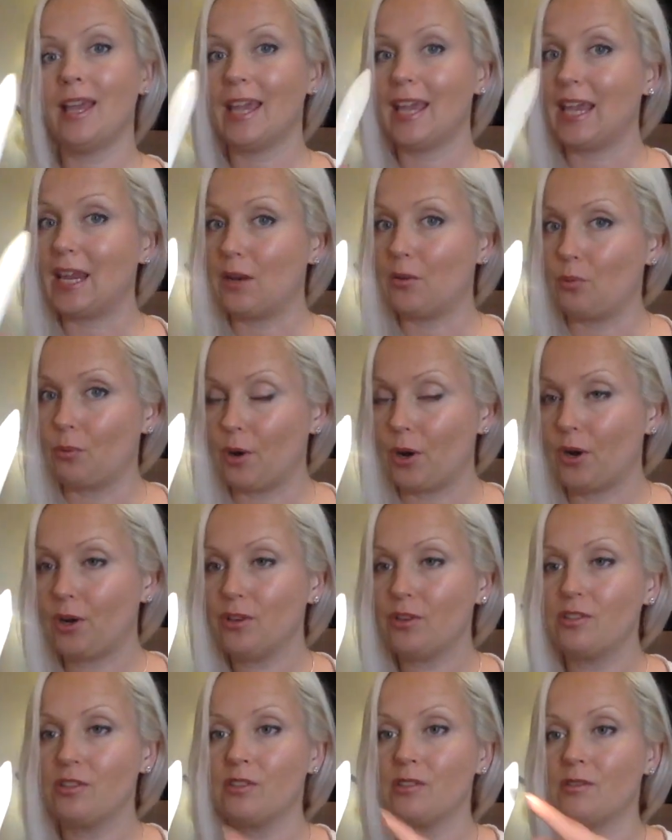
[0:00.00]
it
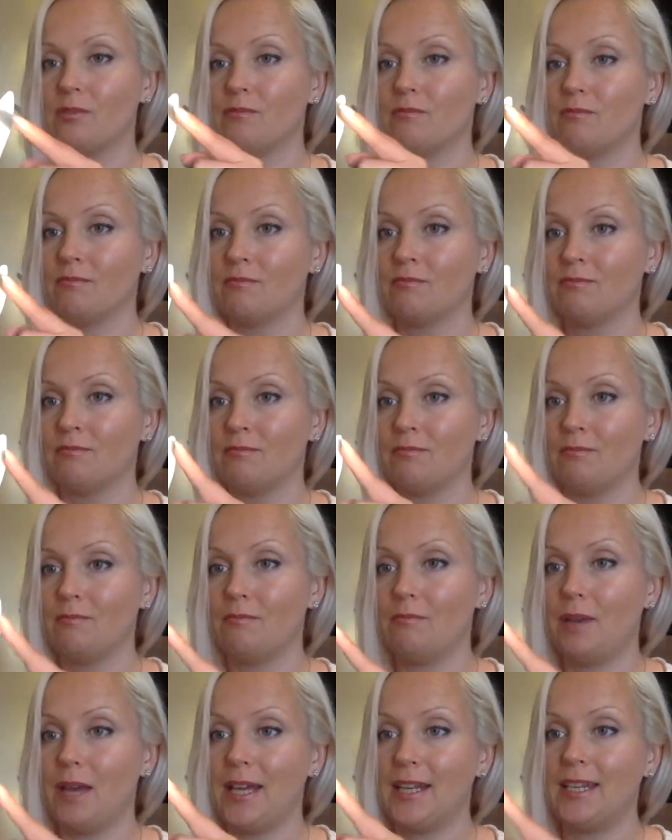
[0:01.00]
works,
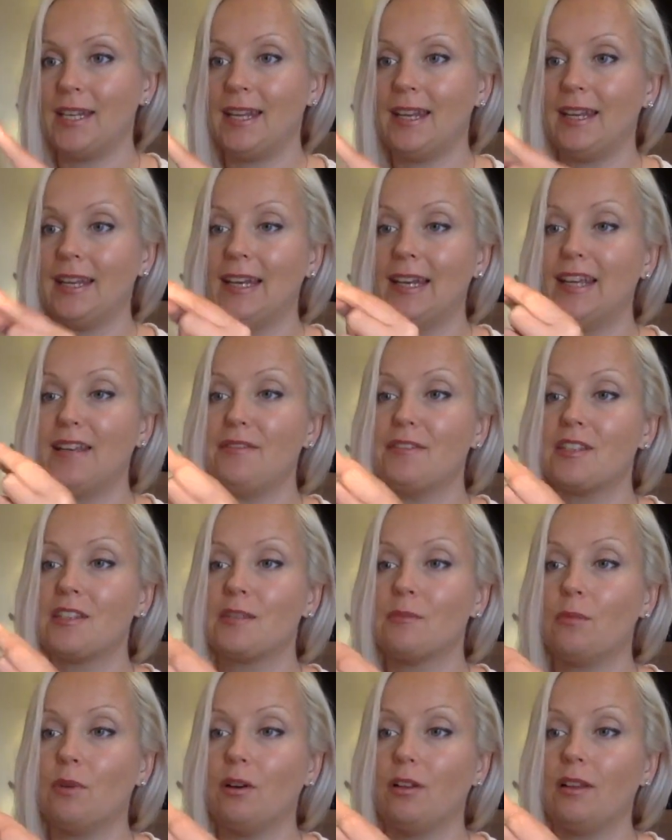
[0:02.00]
but it leaves
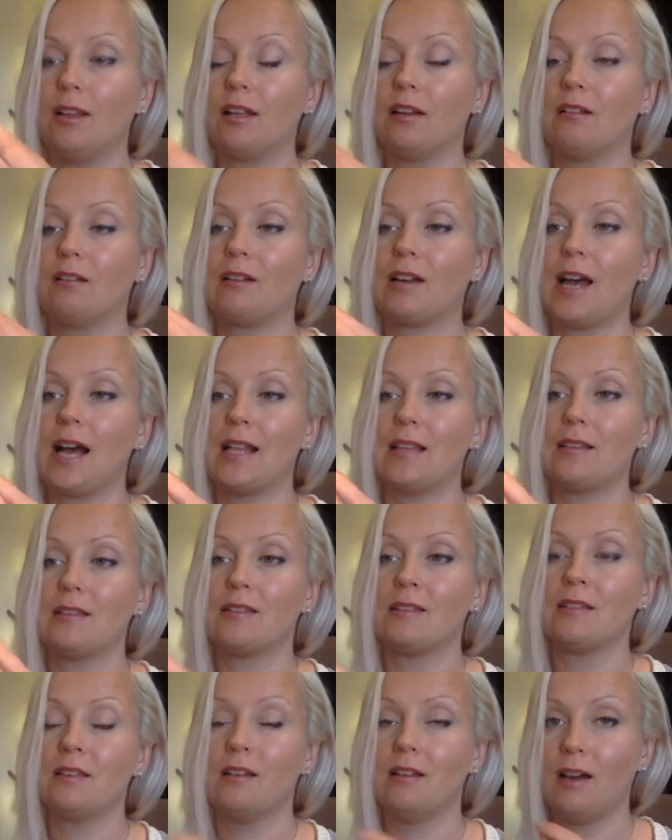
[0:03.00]
small little
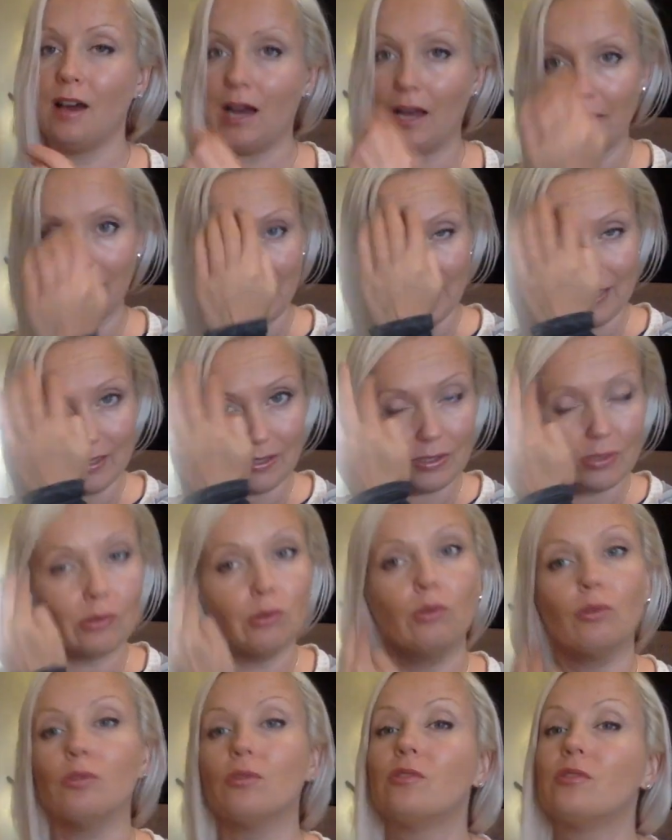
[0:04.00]
cuts on these
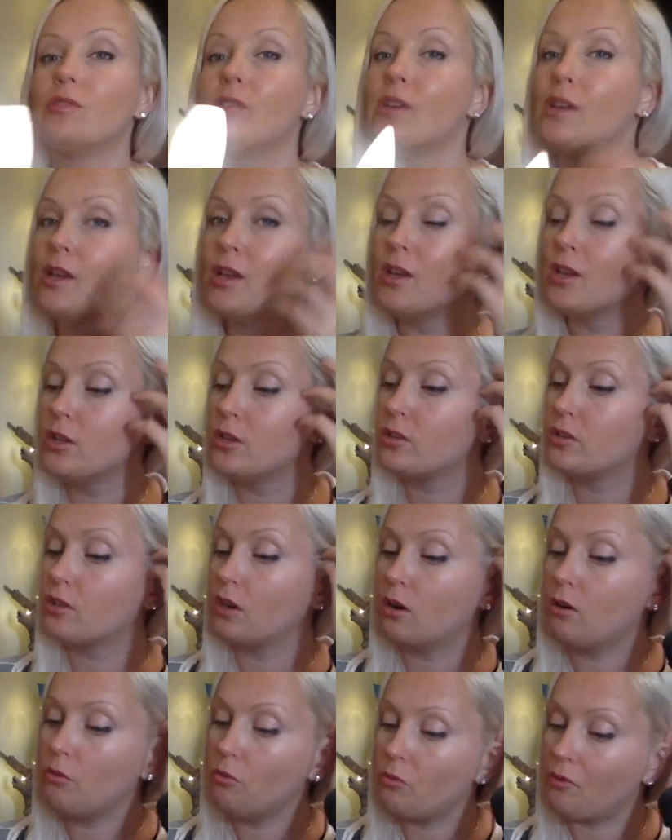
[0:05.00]
tools.
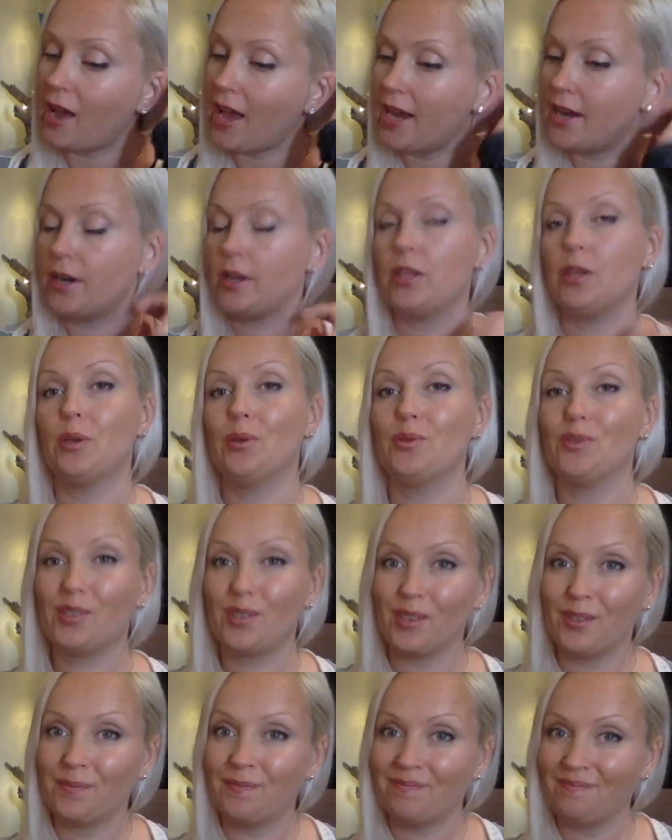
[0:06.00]
So rather
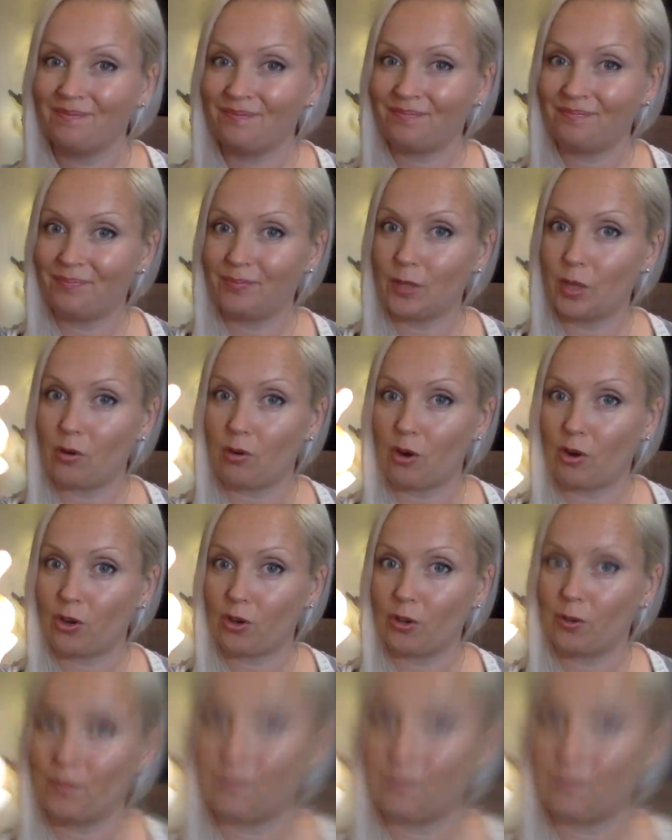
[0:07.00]
use the rock.